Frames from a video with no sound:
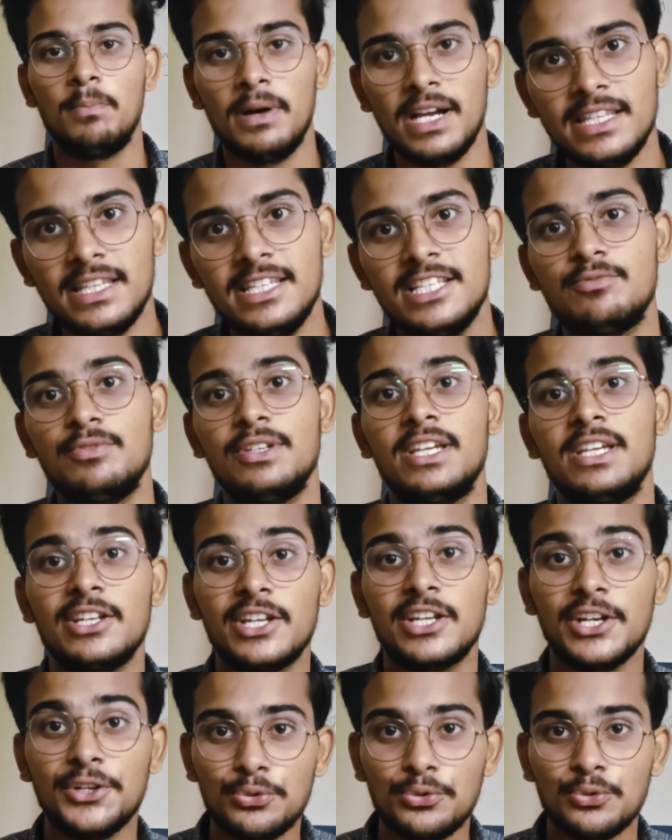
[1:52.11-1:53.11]
by this we can
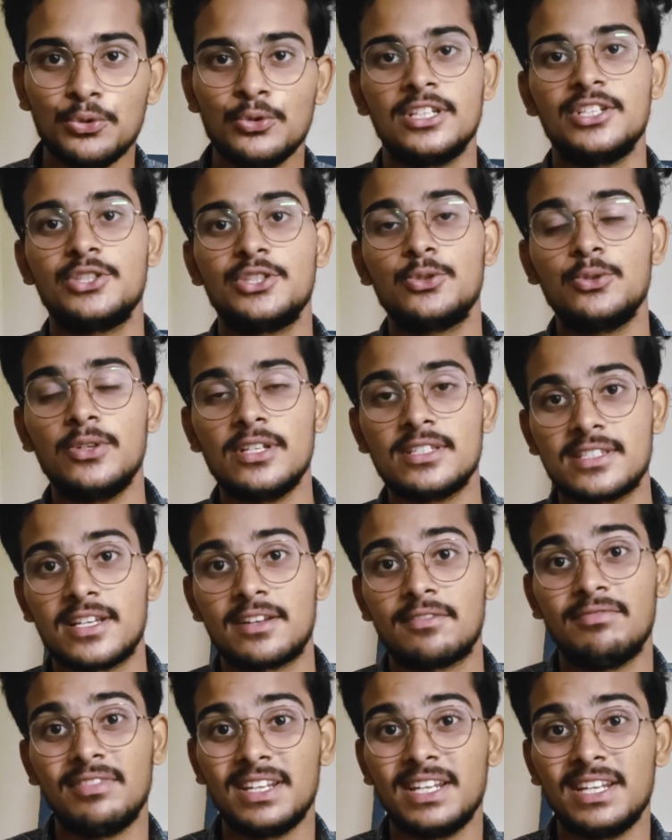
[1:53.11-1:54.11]
get to know that students are
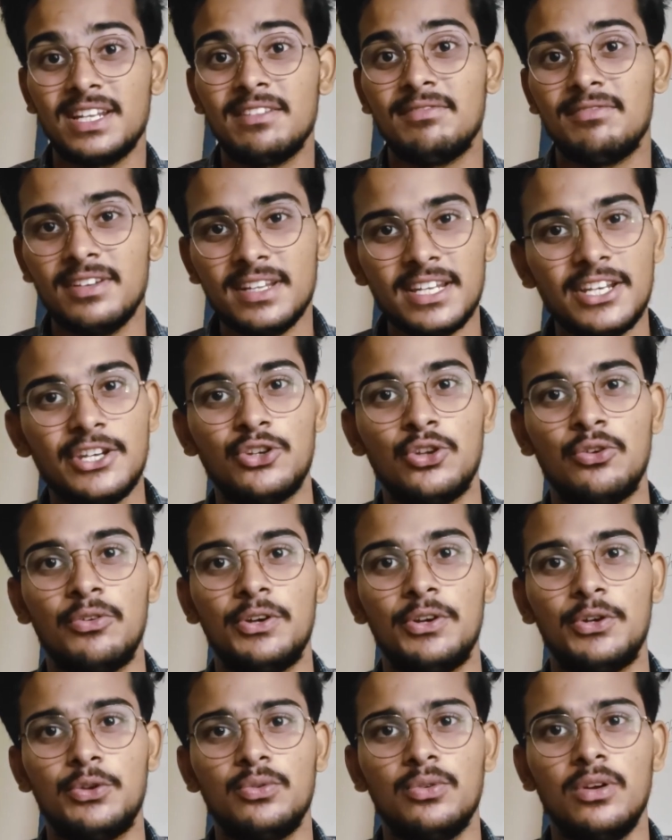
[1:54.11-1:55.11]
very, very
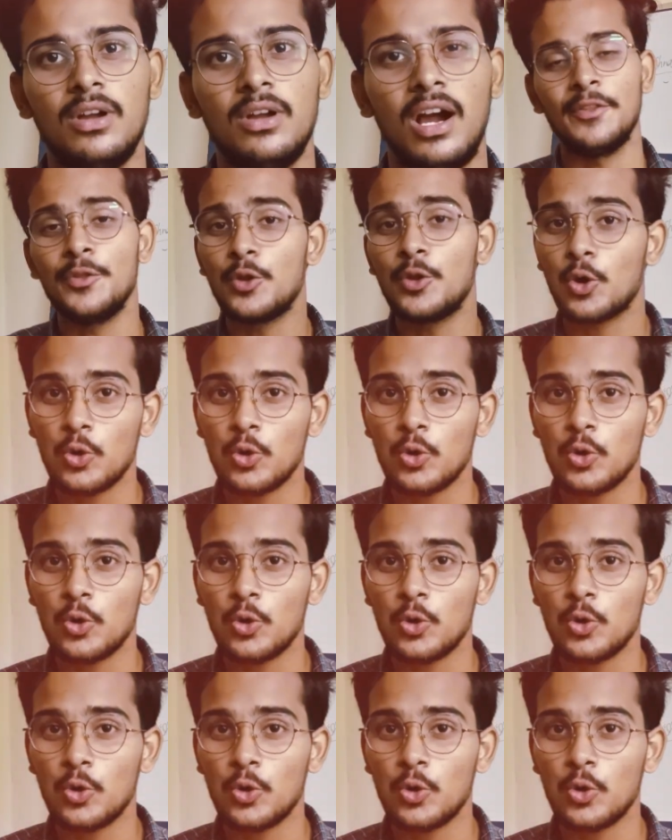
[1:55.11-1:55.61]
innovative. And the